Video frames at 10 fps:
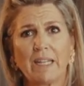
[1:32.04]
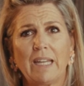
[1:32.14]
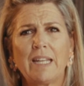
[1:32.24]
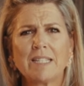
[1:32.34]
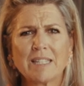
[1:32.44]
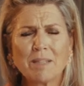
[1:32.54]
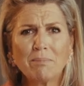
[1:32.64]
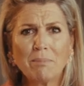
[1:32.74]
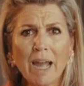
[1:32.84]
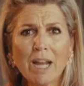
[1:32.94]
It is at the
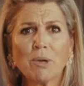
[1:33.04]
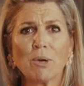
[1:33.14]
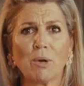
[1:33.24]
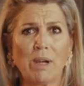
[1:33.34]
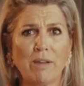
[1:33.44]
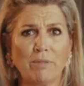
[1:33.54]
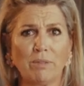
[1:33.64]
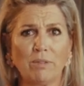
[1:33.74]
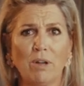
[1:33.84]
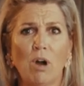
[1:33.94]
micro
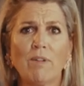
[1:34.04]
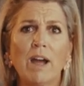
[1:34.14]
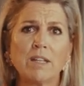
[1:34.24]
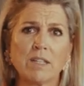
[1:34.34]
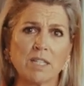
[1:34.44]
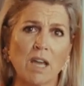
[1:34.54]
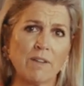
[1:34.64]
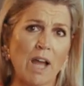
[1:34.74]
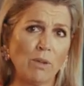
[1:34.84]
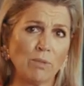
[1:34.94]
level of underserved
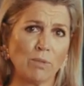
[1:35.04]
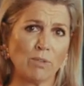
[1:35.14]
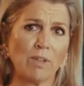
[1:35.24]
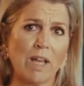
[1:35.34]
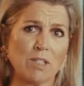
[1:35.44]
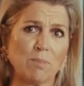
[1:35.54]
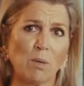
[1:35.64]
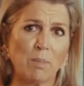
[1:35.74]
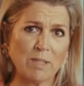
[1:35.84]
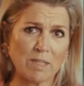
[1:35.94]
households and small
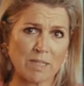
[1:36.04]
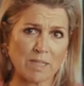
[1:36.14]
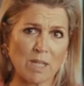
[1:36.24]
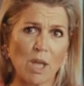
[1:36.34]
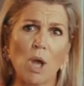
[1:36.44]
businesses